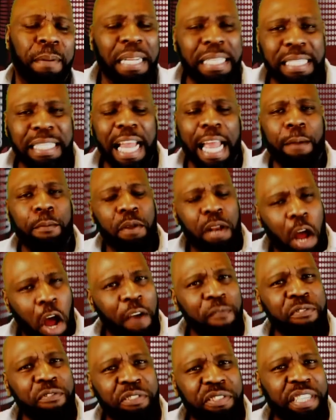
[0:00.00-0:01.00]
But it's like when
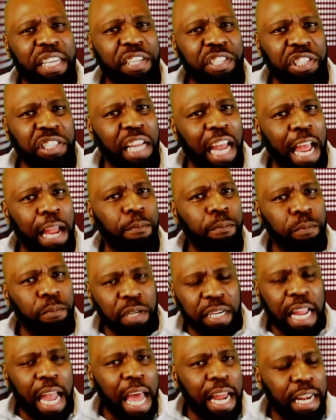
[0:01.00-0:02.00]
officers get shot,
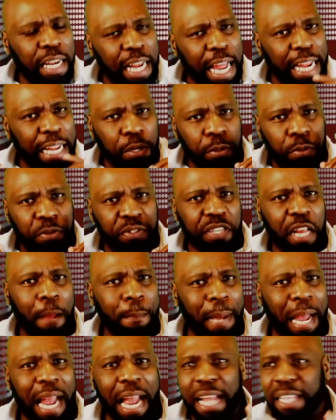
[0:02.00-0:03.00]
we kind of like lose
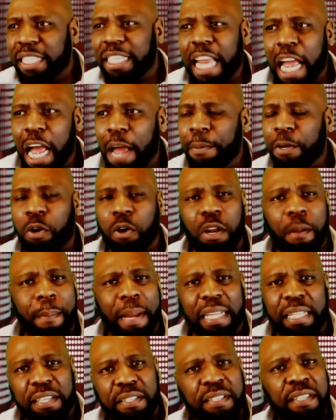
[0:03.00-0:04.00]
our minds, and now we're going to
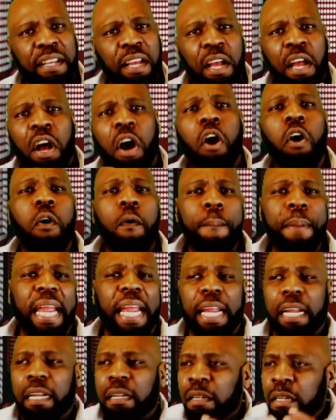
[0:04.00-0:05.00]
make this whole
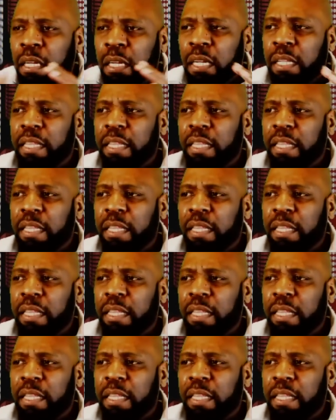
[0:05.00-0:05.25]
big